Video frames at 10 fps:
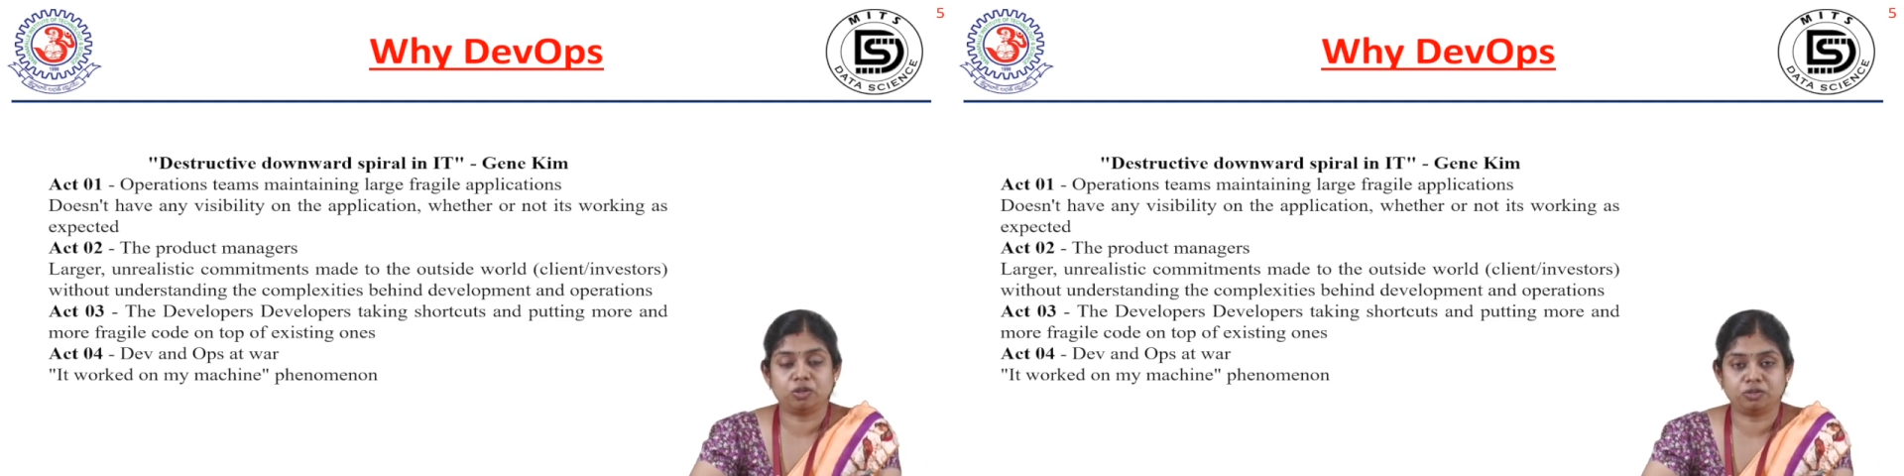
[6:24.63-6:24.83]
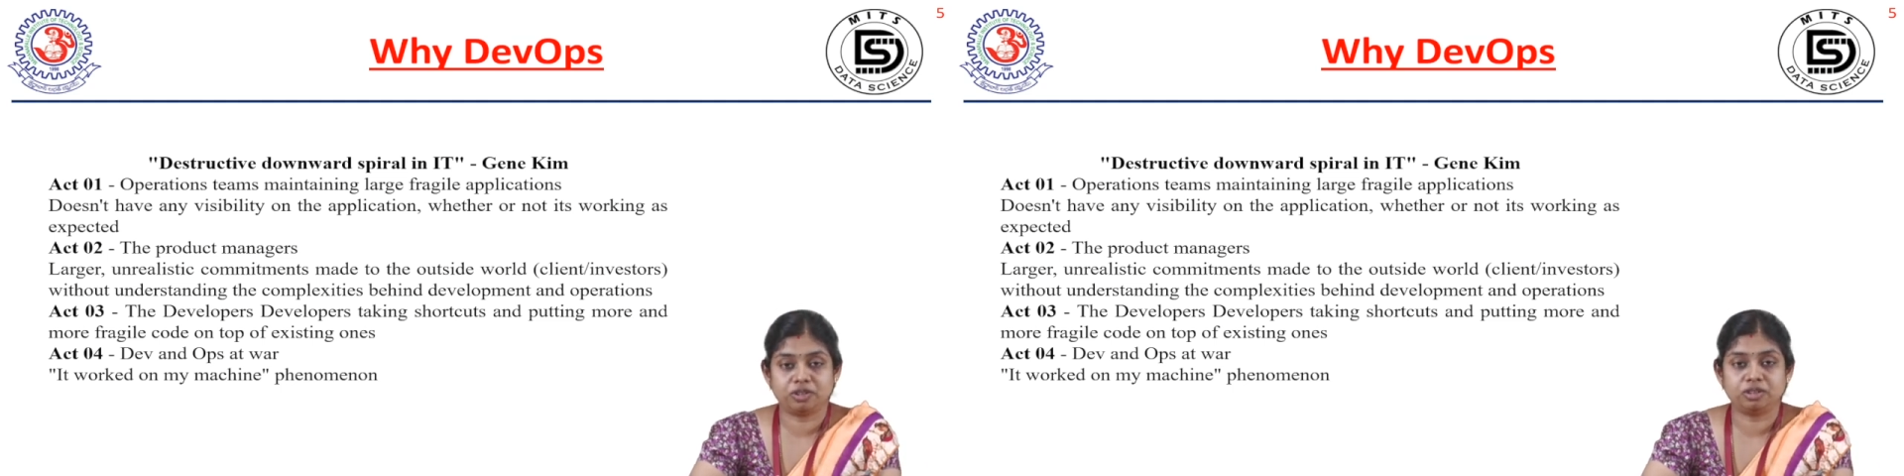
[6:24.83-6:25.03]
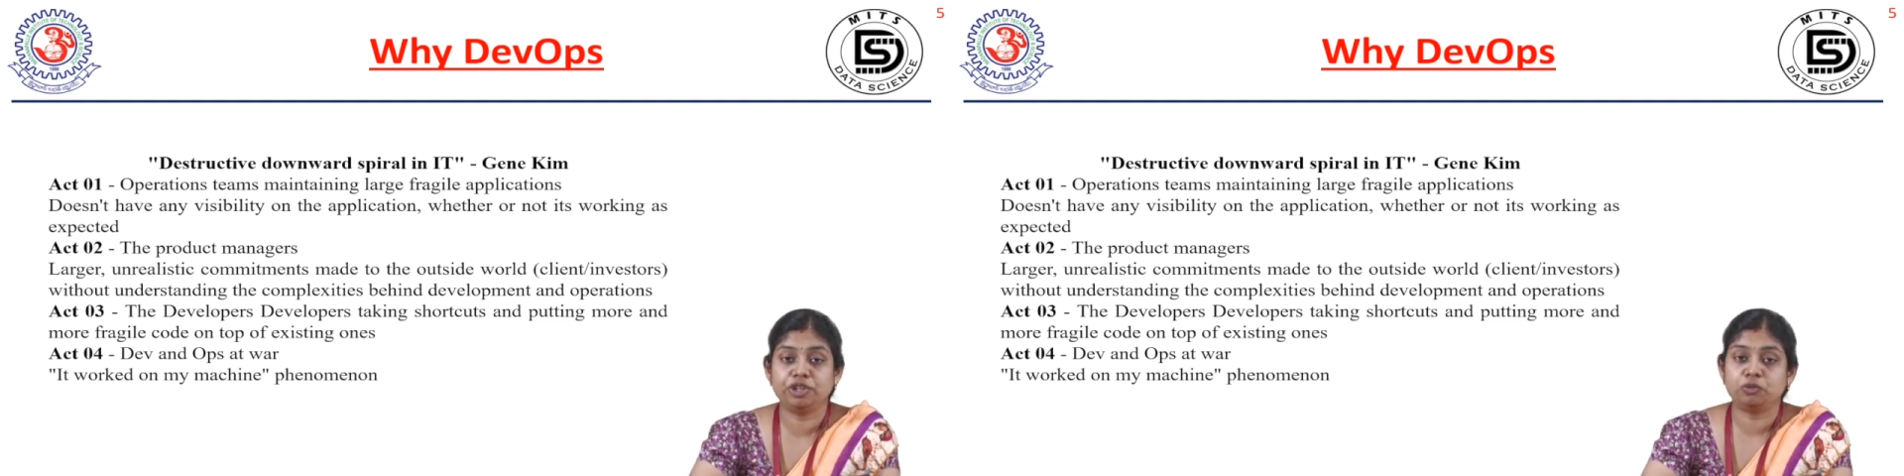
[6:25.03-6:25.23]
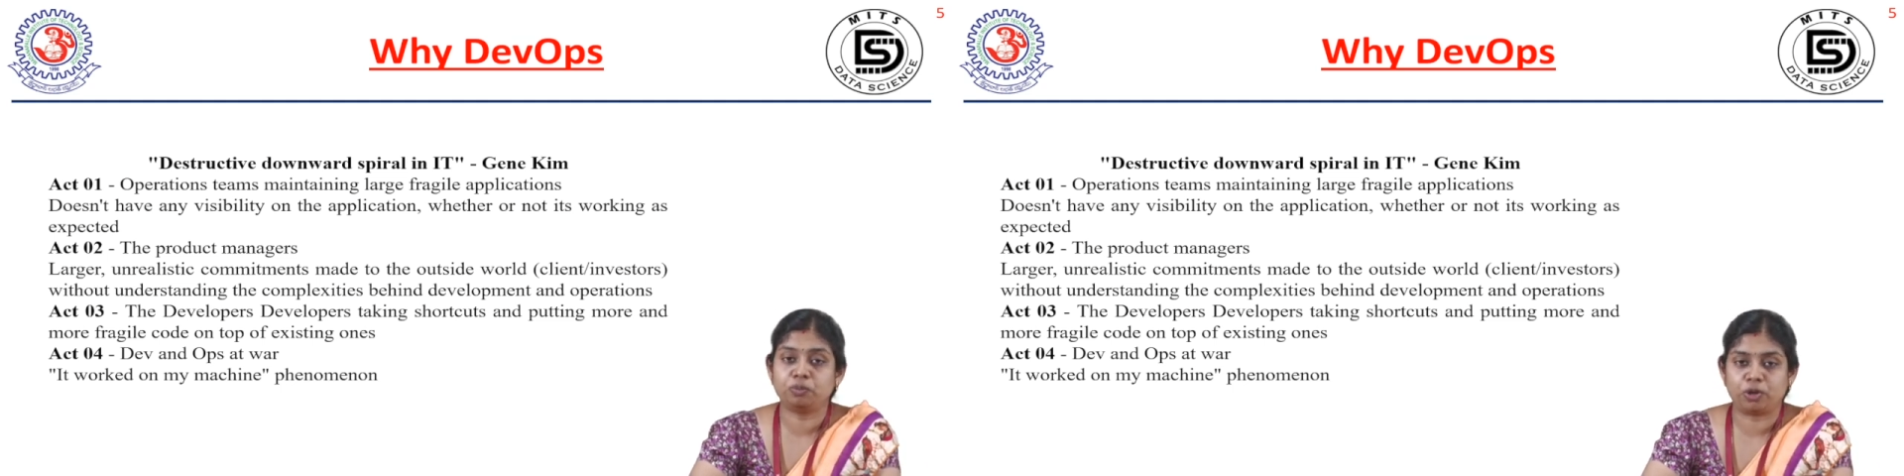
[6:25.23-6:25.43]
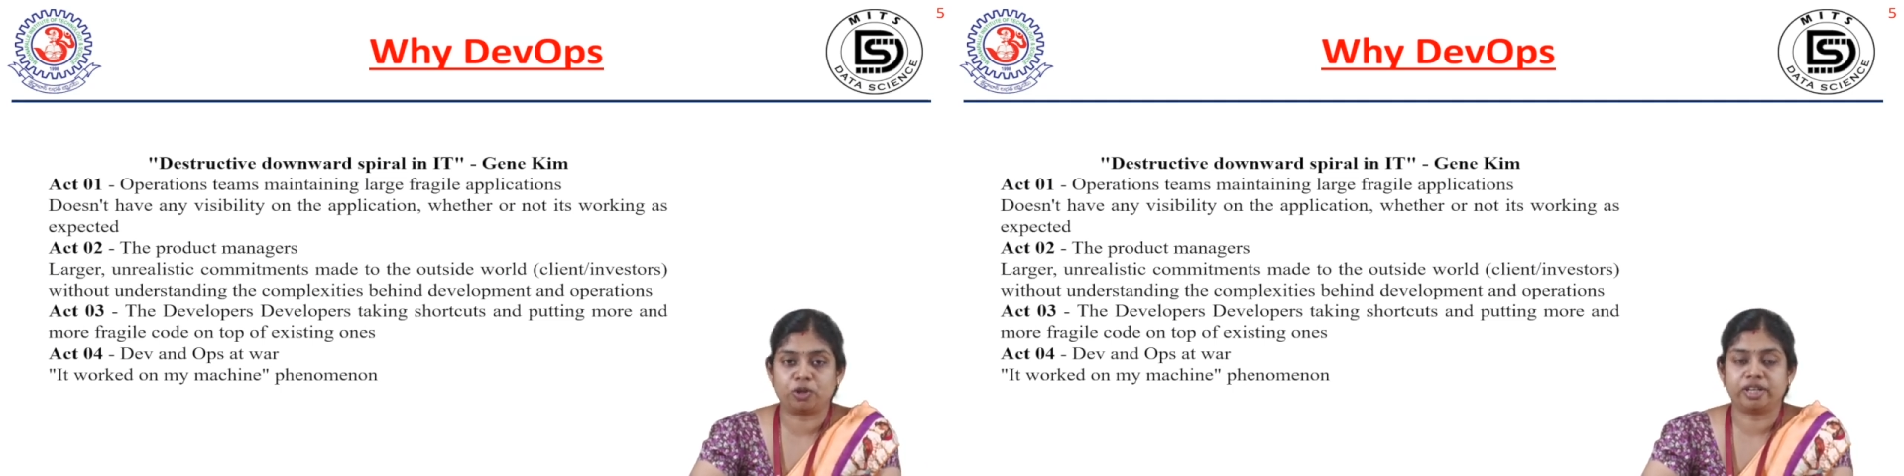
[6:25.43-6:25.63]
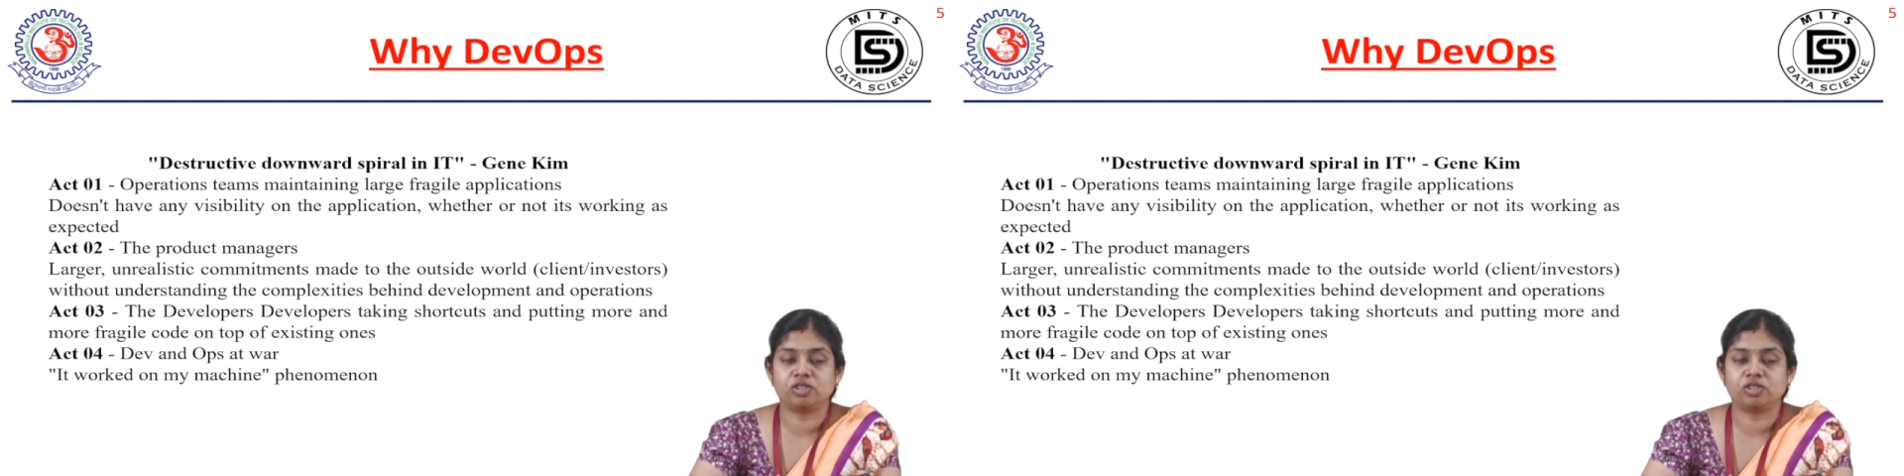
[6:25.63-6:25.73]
a new product.